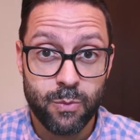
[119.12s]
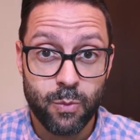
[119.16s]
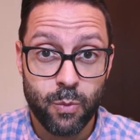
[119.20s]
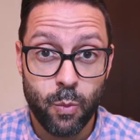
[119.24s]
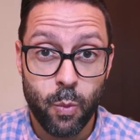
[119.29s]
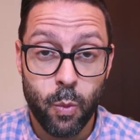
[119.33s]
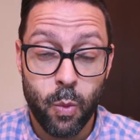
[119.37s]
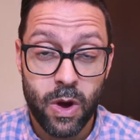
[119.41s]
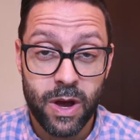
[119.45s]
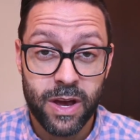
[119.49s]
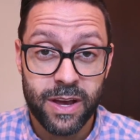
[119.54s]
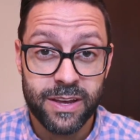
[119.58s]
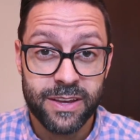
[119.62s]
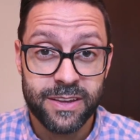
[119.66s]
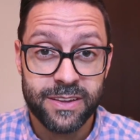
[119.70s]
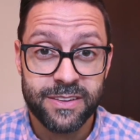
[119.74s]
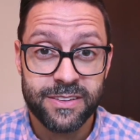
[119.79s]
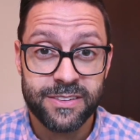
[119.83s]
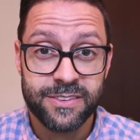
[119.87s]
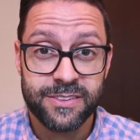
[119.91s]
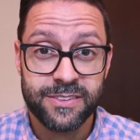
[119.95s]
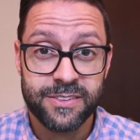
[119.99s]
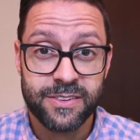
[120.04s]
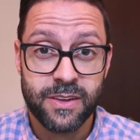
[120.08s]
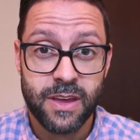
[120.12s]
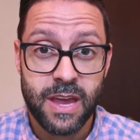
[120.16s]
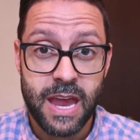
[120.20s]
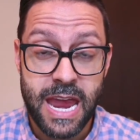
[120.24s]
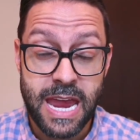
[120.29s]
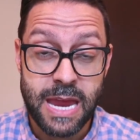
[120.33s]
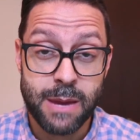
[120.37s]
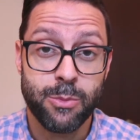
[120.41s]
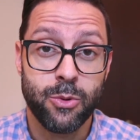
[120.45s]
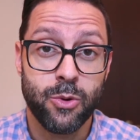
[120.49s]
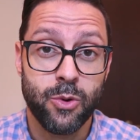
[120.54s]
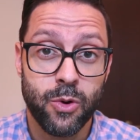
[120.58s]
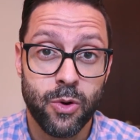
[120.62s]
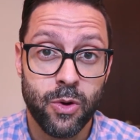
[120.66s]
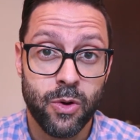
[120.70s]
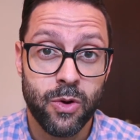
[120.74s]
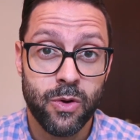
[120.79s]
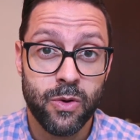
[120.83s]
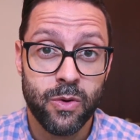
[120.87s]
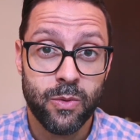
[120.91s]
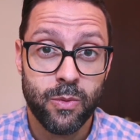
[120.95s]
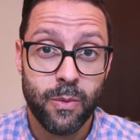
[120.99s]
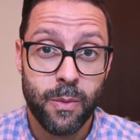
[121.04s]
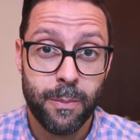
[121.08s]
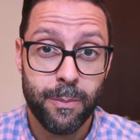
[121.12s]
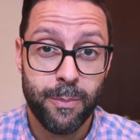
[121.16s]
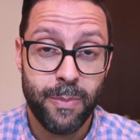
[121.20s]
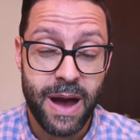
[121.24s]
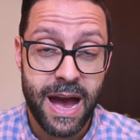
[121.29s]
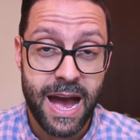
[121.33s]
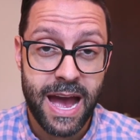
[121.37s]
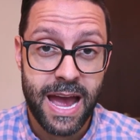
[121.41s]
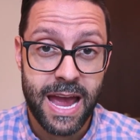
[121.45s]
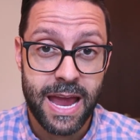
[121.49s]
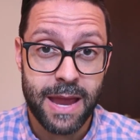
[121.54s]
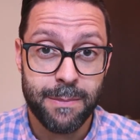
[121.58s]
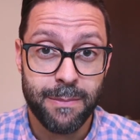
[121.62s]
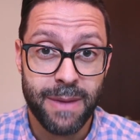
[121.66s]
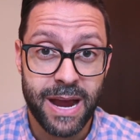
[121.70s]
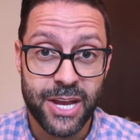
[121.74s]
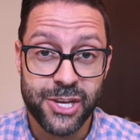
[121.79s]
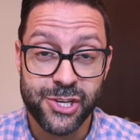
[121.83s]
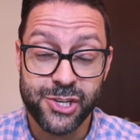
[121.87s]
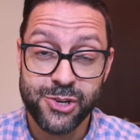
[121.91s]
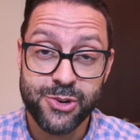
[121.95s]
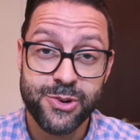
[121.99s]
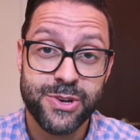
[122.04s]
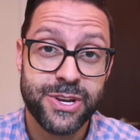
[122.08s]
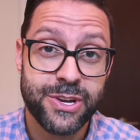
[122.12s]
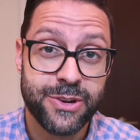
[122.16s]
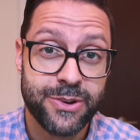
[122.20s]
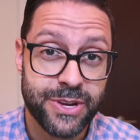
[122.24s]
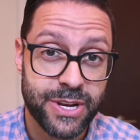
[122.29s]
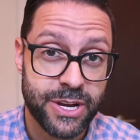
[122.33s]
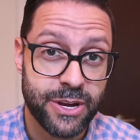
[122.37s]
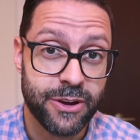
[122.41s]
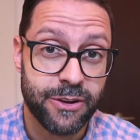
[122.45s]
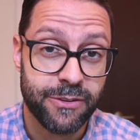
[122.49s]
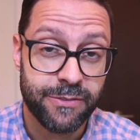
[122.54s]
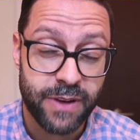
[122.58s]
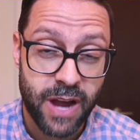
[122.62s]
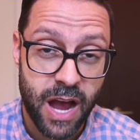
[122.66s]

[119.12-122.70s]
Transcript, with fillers: was able by my junior year of